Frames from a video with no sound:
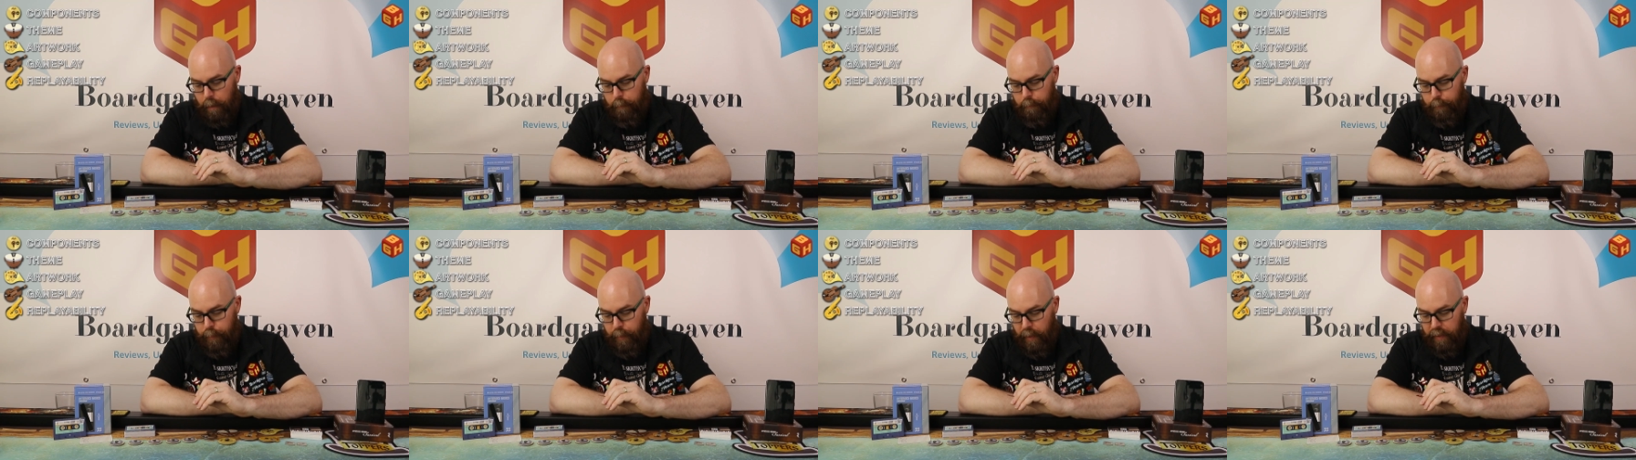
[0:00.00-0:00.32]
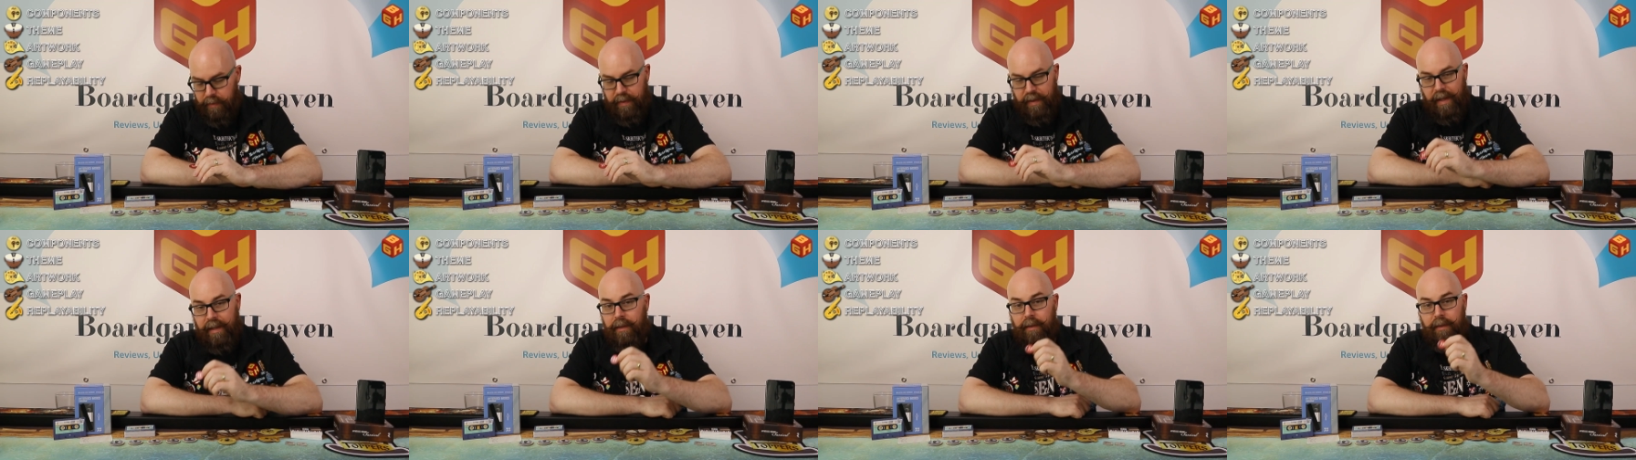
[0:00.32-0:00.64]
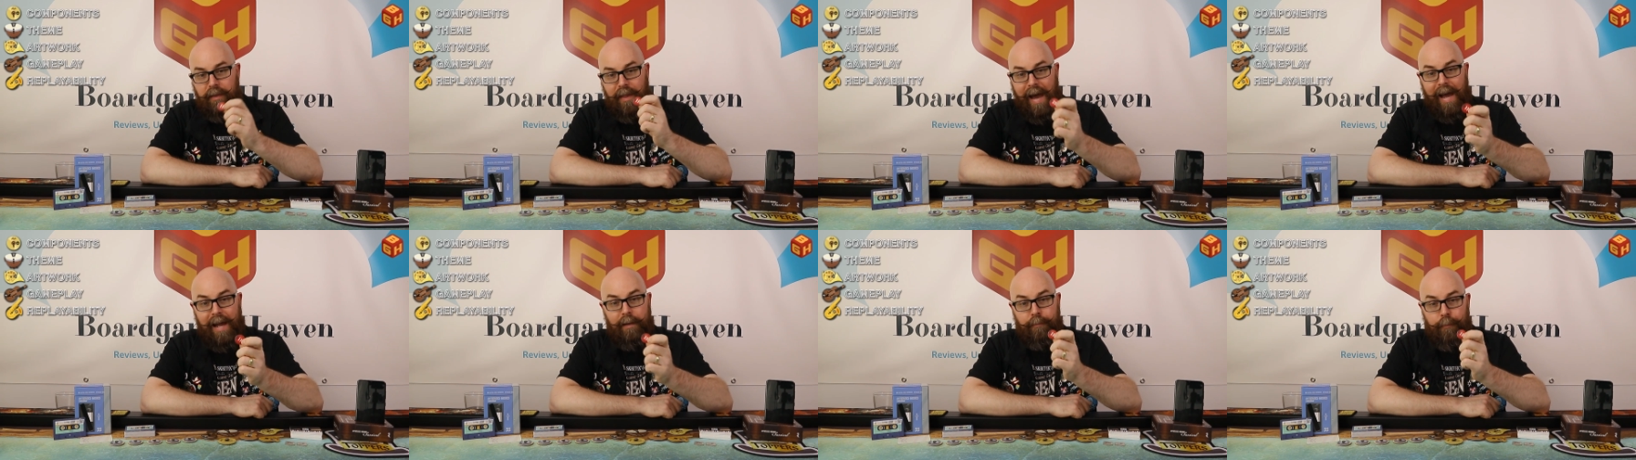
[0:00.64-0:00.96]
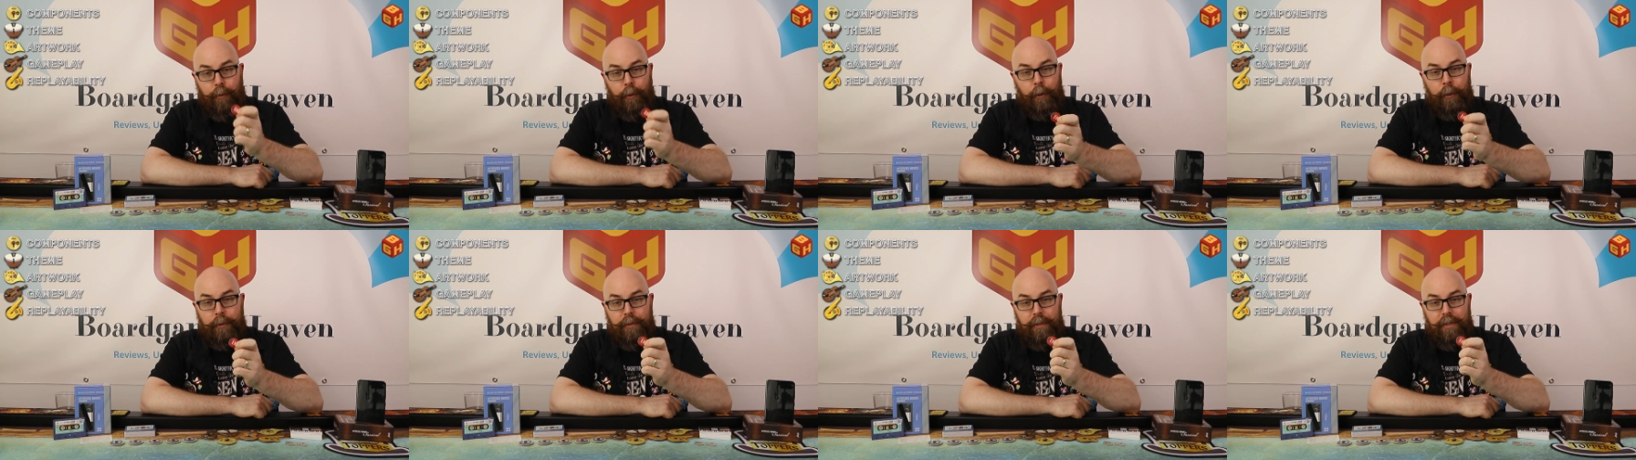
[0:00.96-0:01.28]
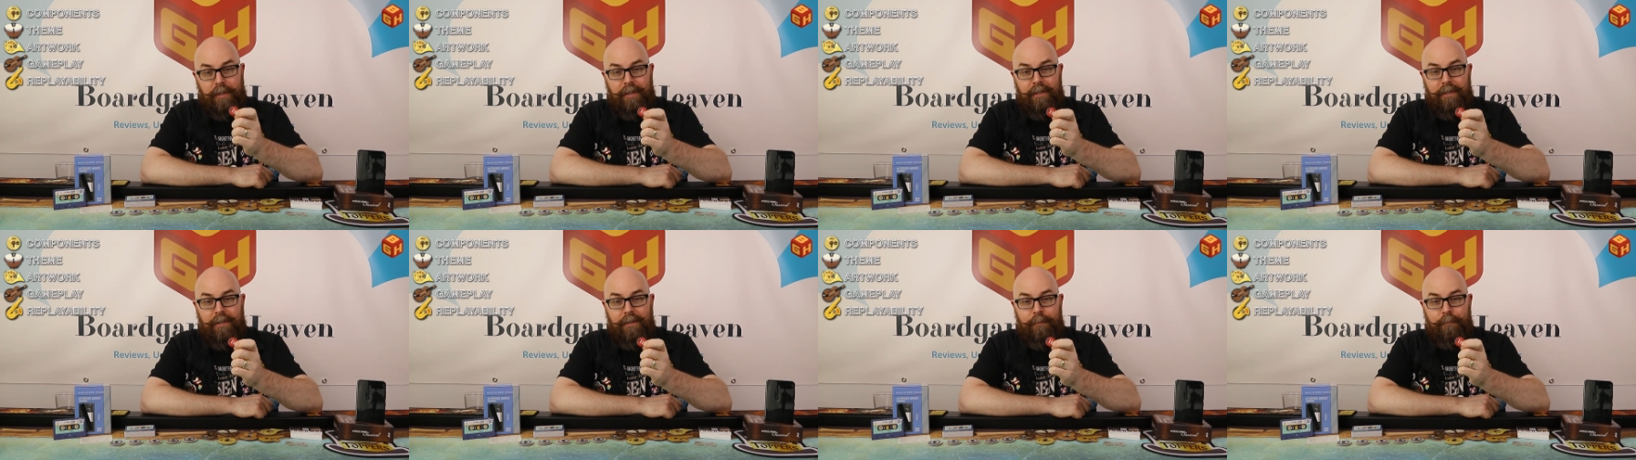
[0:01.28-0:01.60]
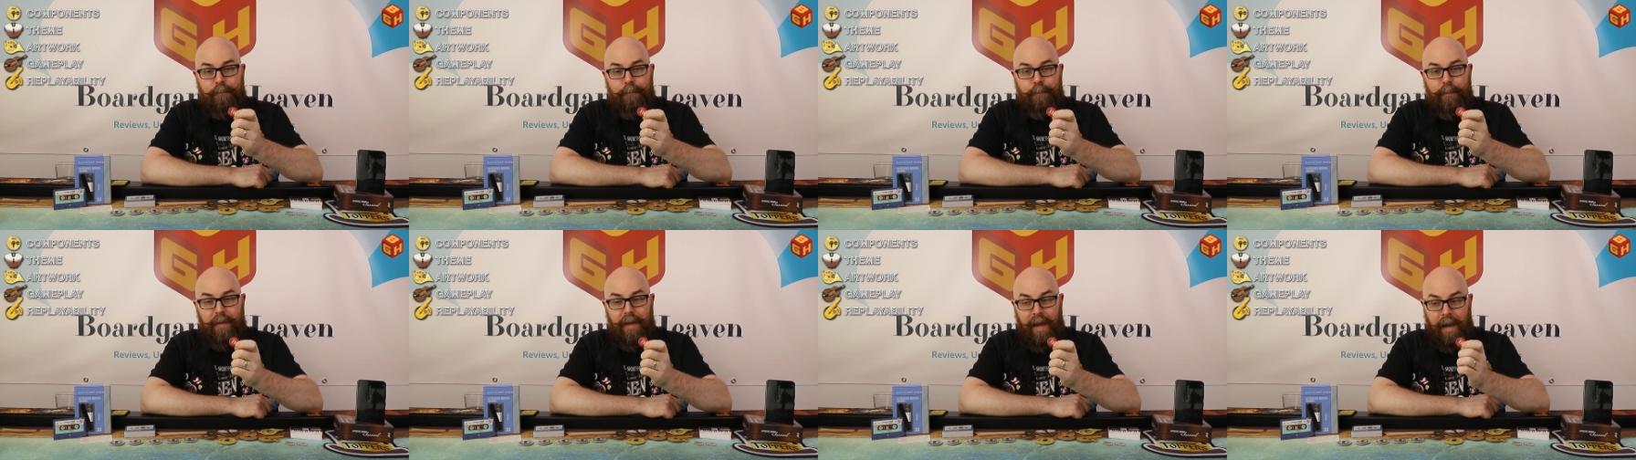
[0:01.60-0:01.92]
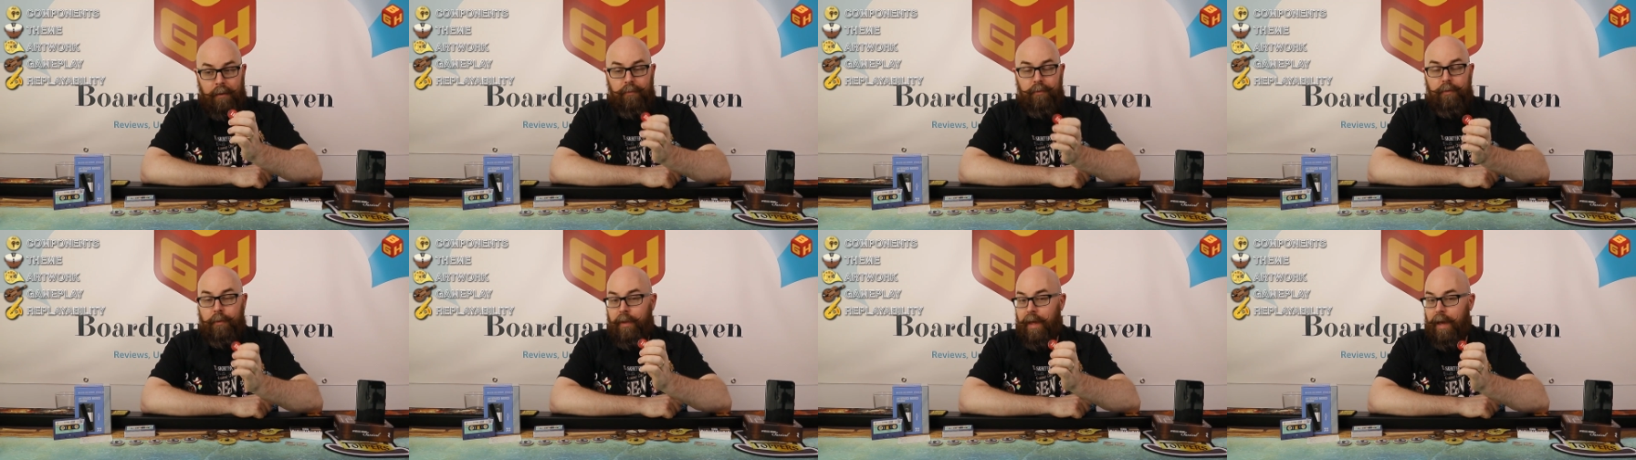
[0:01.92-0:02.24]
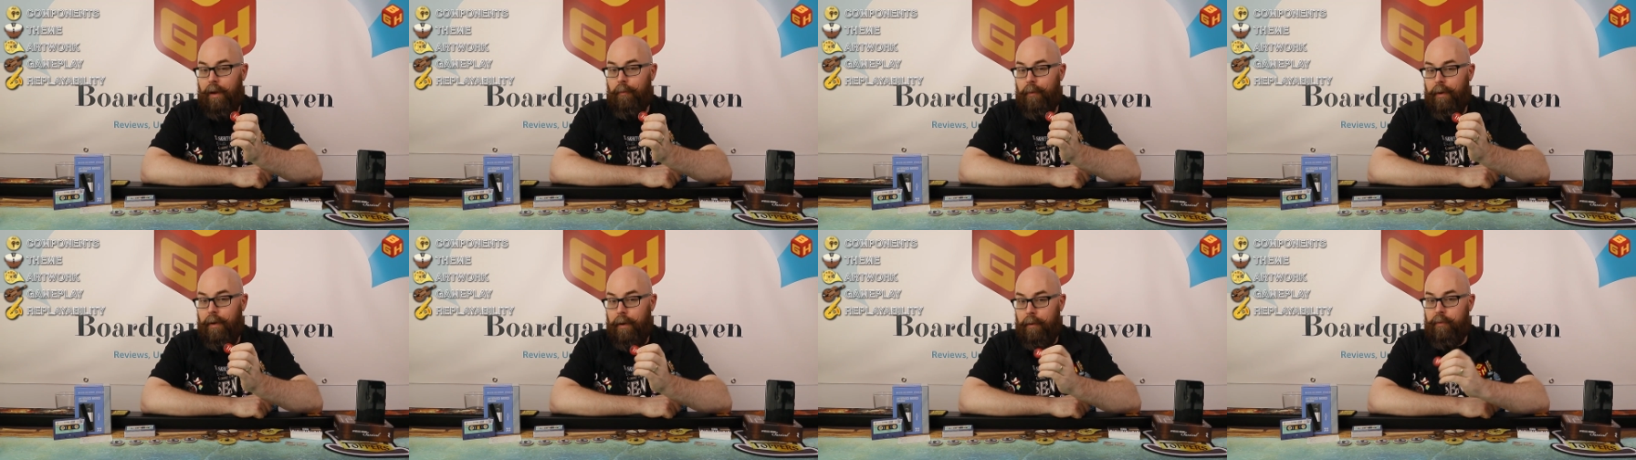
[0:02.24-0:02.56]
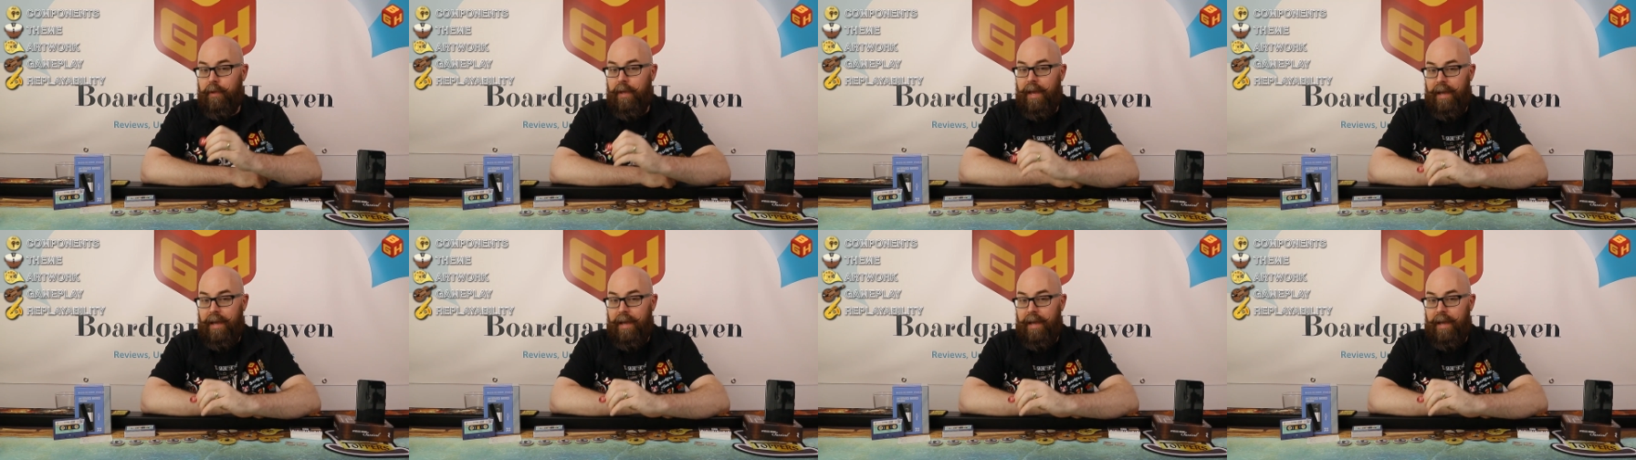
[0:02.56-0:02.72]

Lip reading: But then that person, after that round,